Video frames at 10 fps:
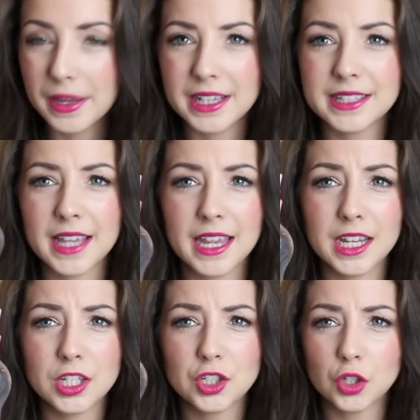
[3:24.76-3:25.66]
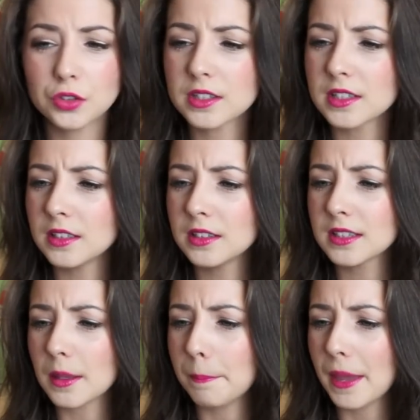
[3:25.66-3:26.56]
is a
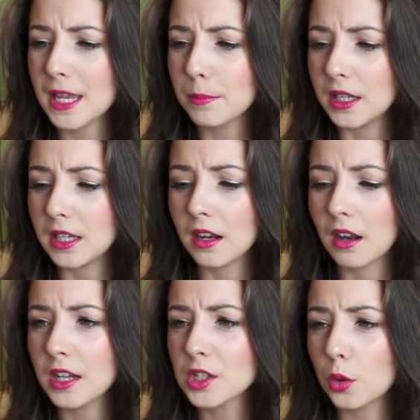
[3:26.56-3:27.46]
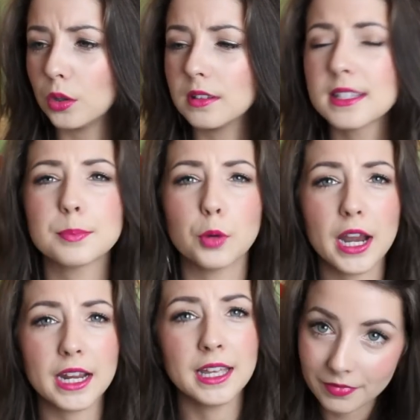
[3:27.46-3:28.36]
Johnson's Baby Light Oil
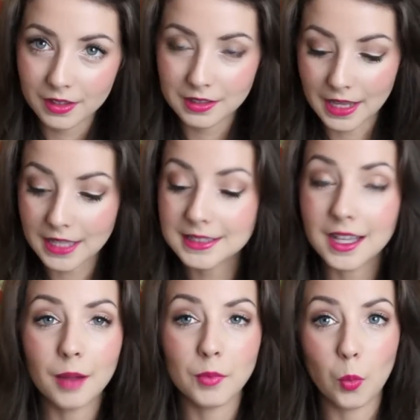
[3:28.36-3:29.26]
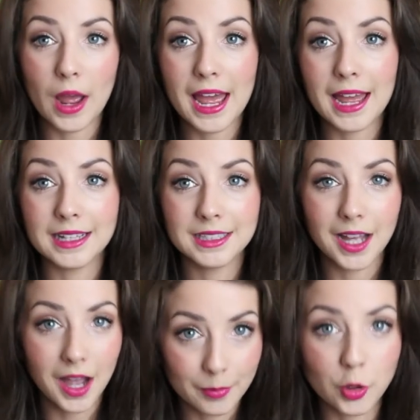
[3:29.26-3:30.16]
Spray. Yes, I'm aware,
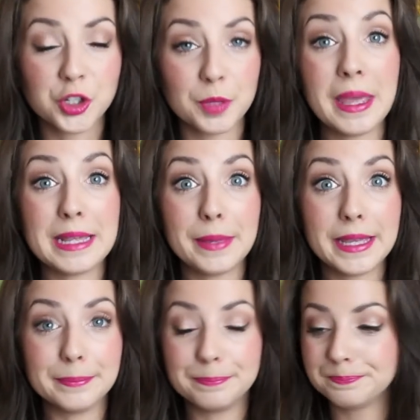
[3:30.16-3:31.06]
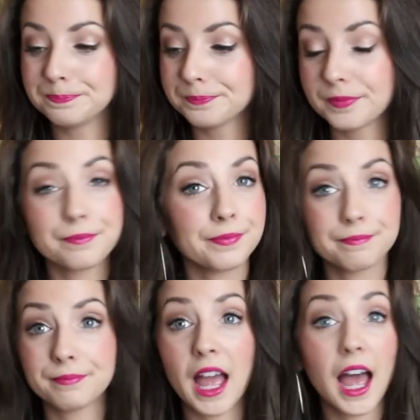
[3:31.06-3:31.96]
I'm not a baby.
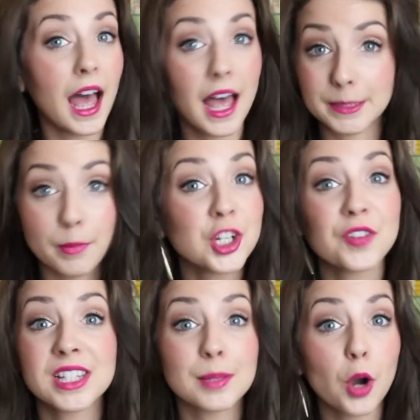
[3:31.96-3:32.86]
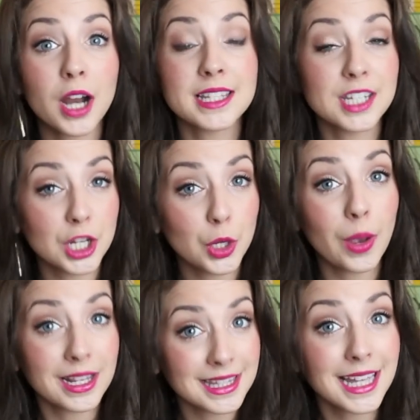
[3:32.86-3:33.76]
As much of a surprise to
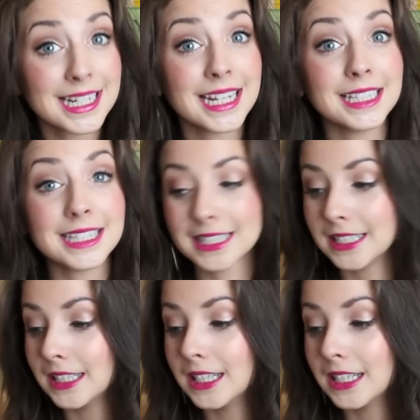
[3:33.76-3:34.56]
you as that is,